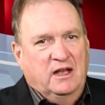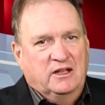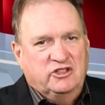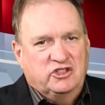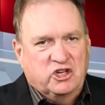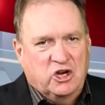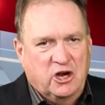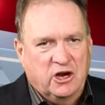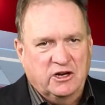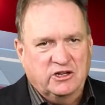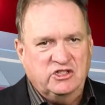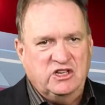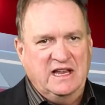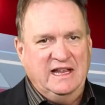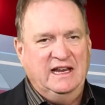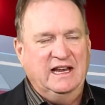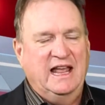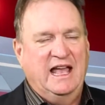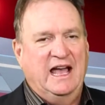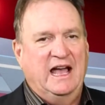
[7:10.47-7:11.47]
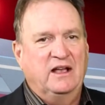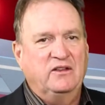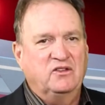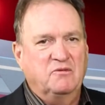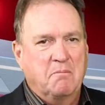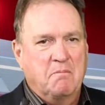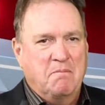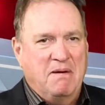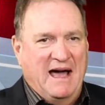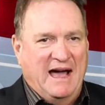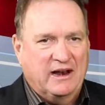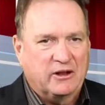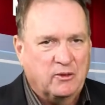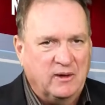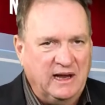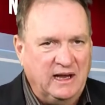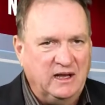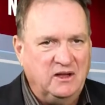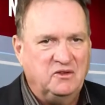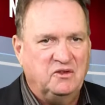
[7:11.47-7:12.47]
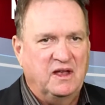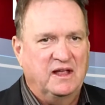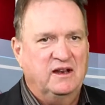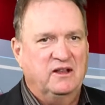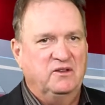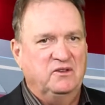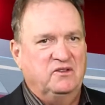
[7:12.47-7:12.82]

charging, as batteries, and as